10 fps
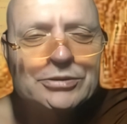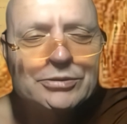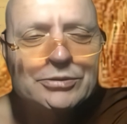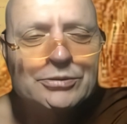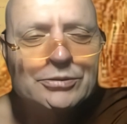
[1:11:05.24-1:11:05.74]

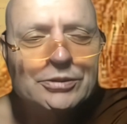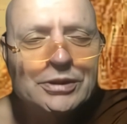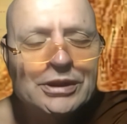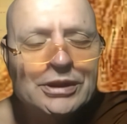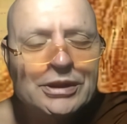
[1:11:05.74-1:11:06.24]
to
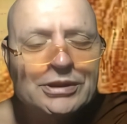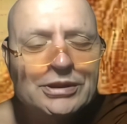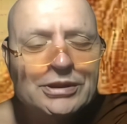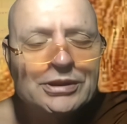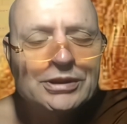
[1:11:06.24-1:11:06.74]

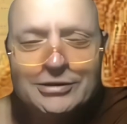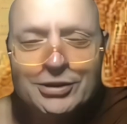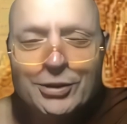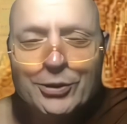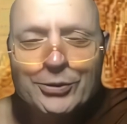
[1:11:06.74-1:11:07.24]
see the
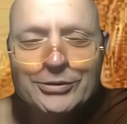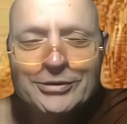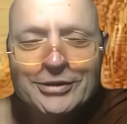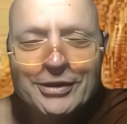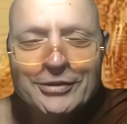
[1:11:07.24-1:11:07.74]
tote
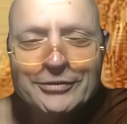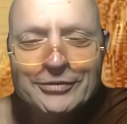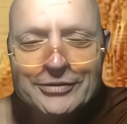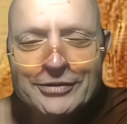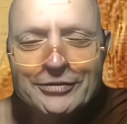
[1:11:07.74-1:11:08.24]
of
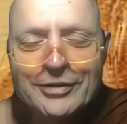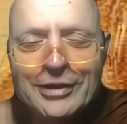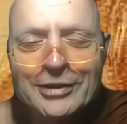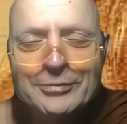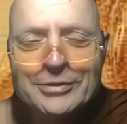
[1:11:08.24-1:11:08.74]

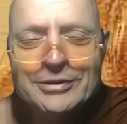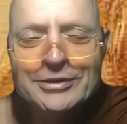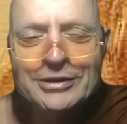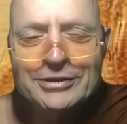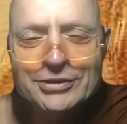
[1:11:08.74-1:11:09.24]
defilement
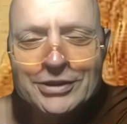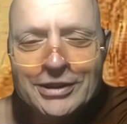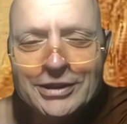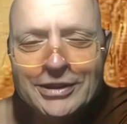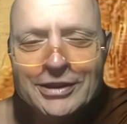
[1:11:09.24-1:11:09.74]
and
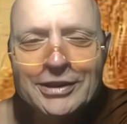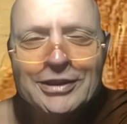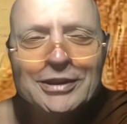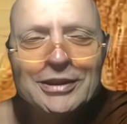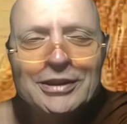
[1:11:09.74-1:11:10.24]
see
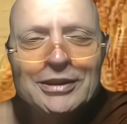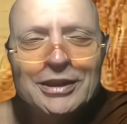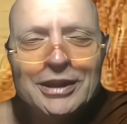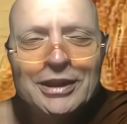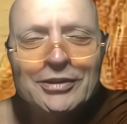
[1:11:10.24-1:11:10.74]

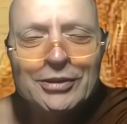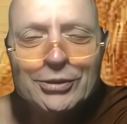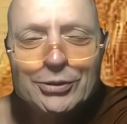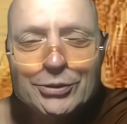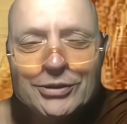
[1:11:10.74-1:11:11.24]
the, uh, the
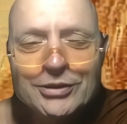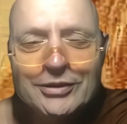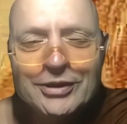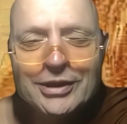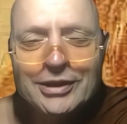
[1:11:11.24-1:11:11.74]
kuna,
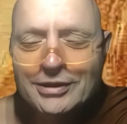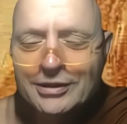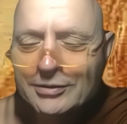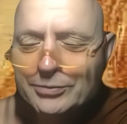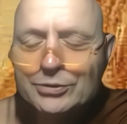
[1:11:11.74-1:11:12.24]
the,
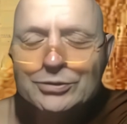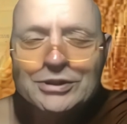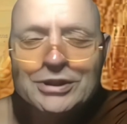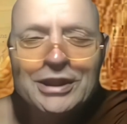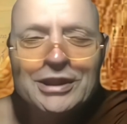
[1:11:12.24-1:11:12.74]
the
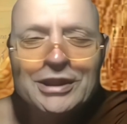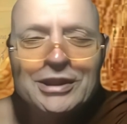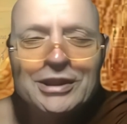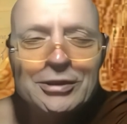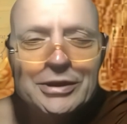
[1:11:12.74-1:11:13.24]
beauty,
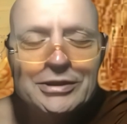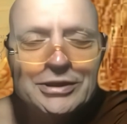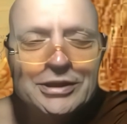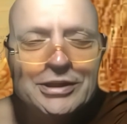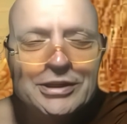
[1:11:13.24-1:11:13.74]
the
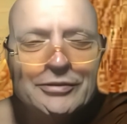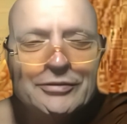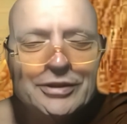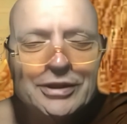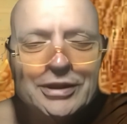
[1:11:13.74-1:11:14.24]
nobility
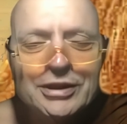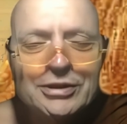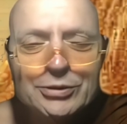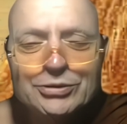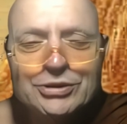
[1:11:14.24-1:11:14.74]
of
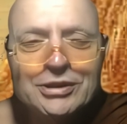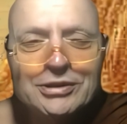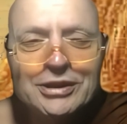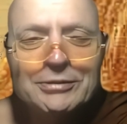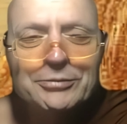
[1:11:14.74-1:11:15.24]

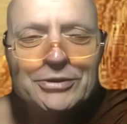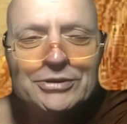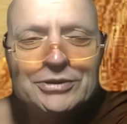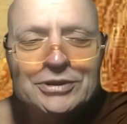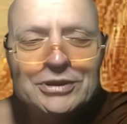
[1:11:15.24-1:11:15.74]
kusala dhammas?